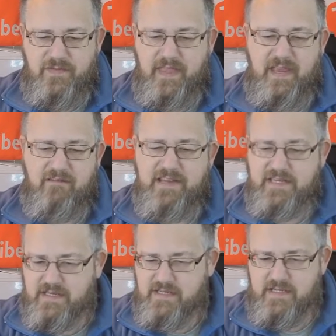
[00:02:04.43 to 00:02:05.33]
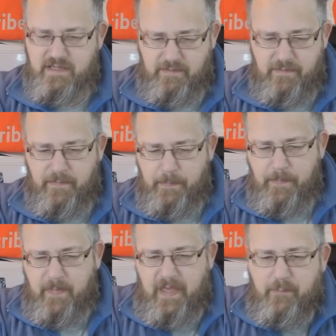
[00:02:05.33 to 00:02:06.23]
And there is
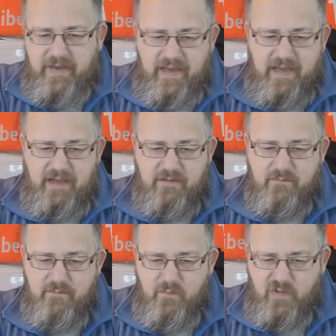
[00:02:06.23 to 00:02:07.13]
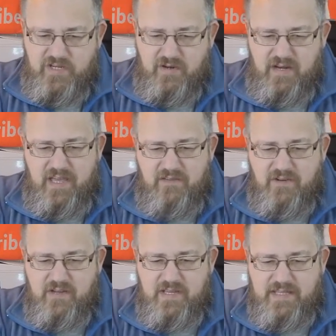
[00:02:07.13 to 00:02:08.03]
a part which I'm going to have a
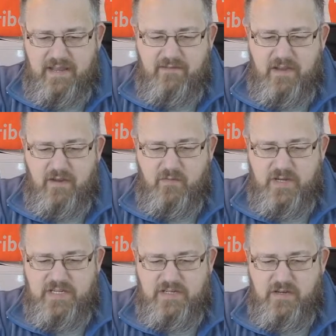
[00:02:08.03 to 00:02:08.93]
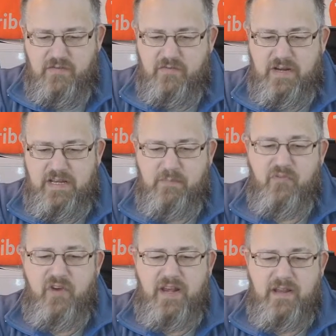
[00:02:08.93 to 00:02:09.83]
look and download, which you 3D
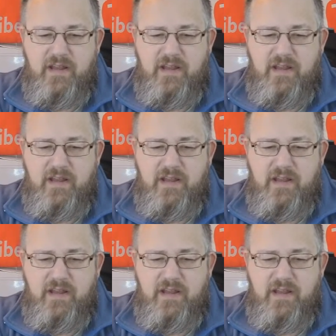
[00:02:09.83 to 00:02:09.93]
print,